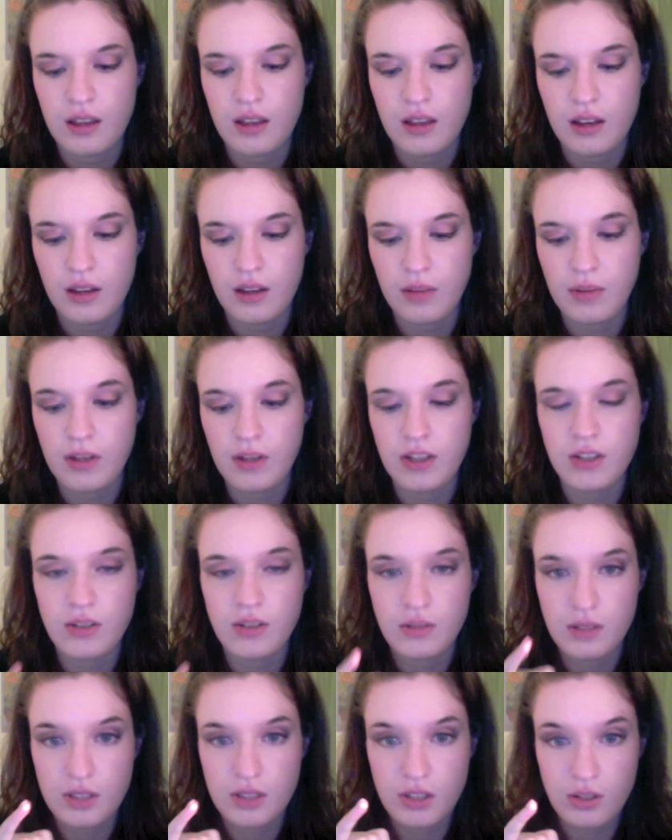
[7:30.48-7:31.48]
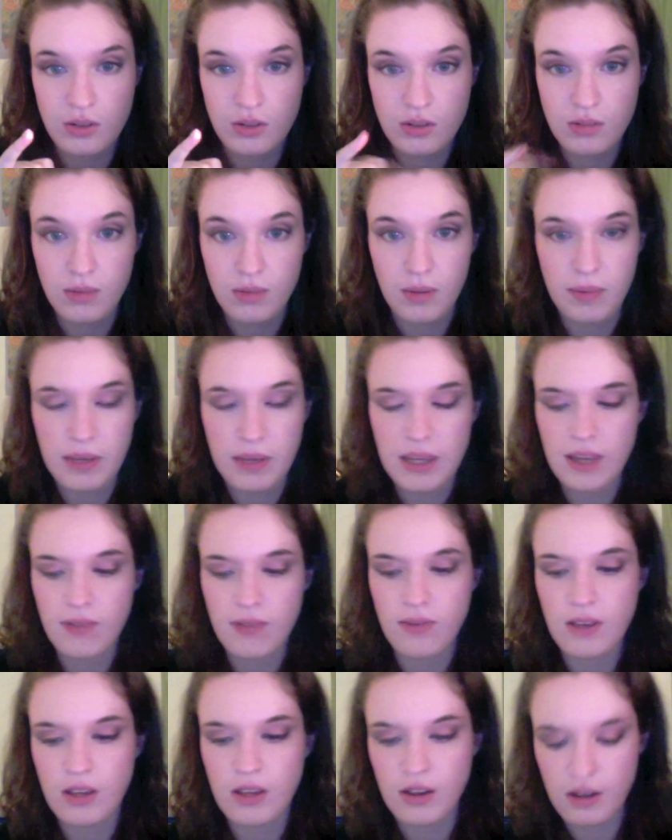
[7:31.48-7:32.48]
All I'm going to do is use my pinky
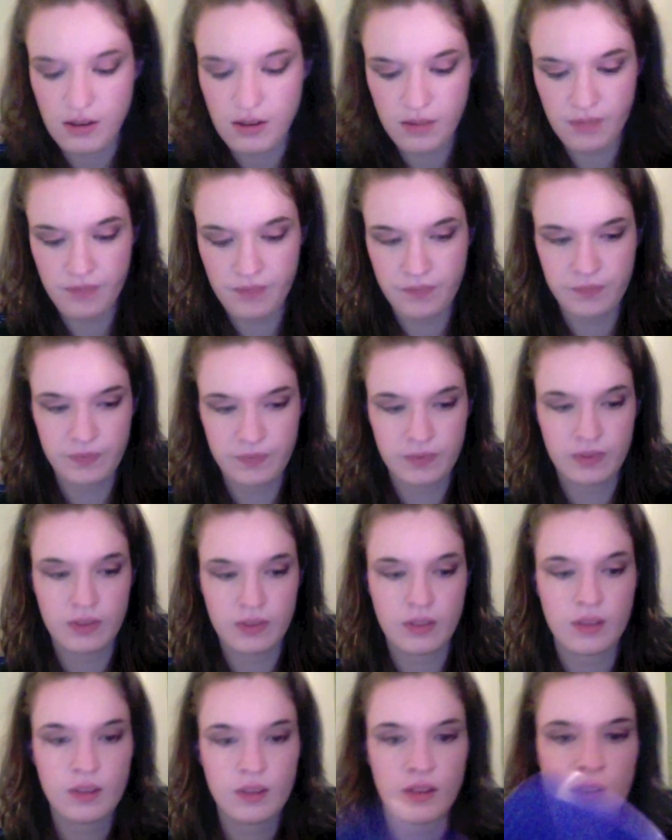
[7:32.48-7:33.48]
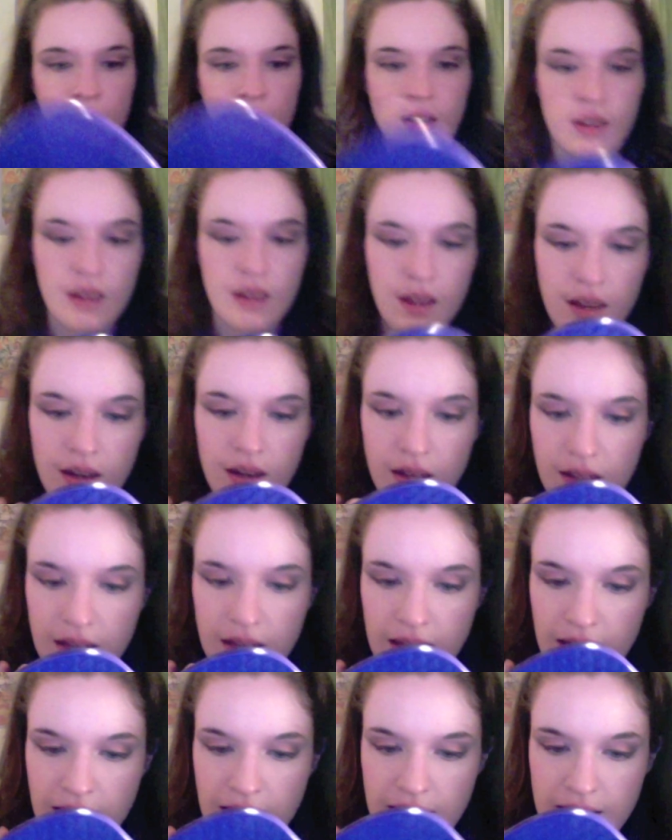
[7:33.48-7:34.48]
finger. And it
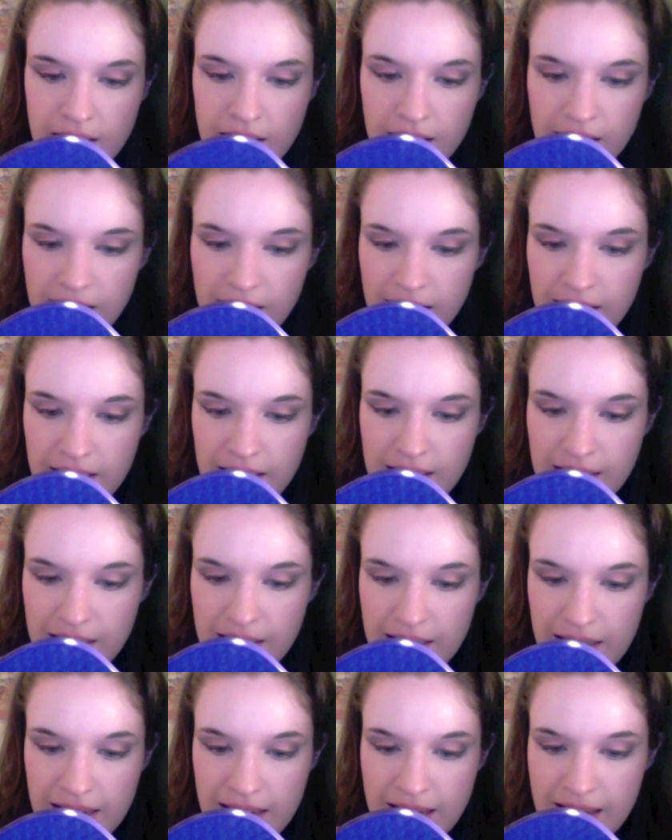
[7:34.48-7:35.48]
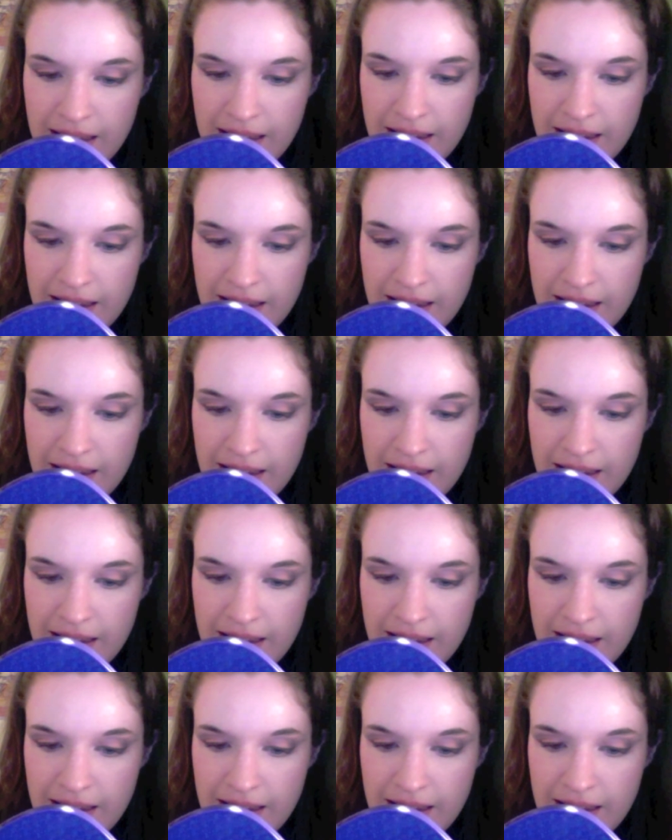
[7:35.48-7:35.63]
glides on nicely.